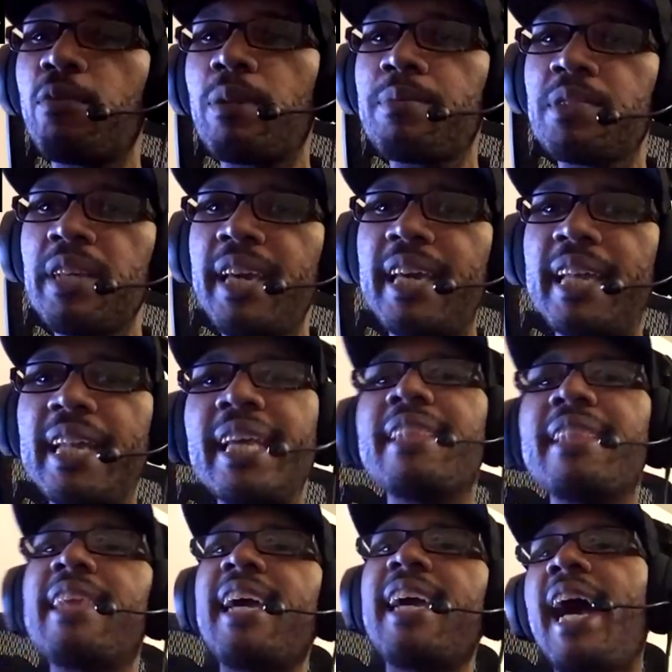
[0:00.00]
I'm saying,
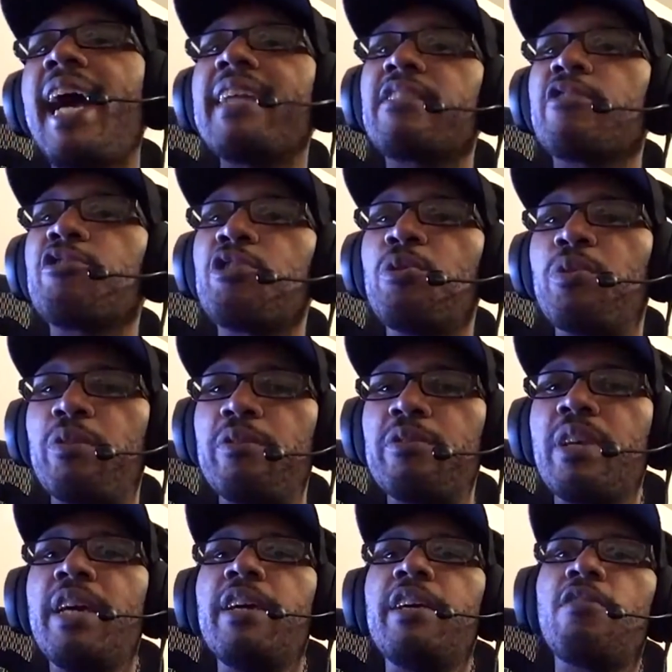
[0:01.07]
they had the shooters.
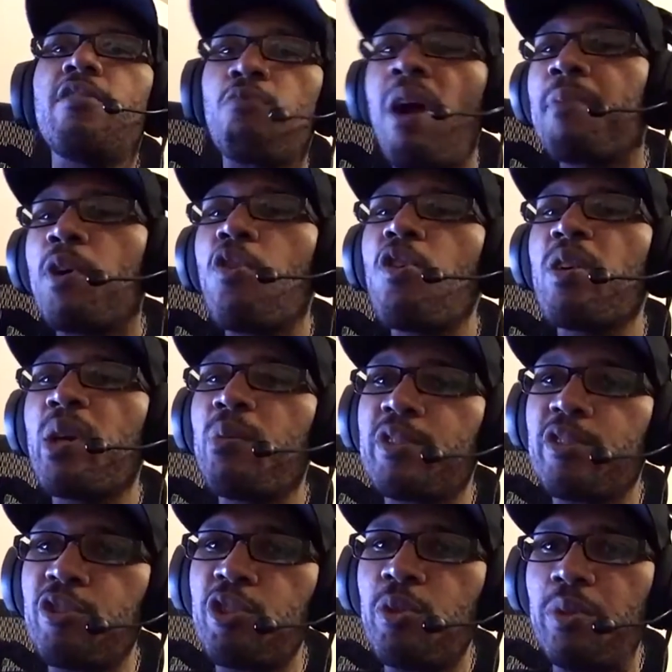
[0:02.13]
Robert Horry was
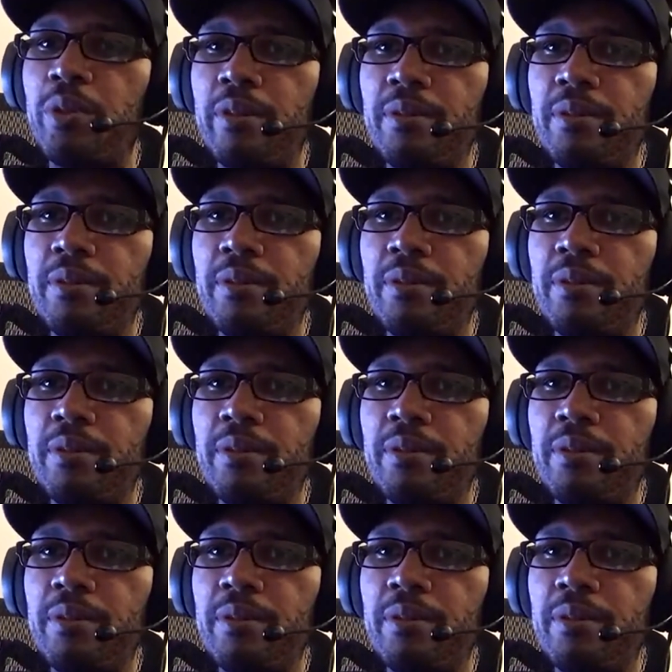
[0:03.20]
a shooter.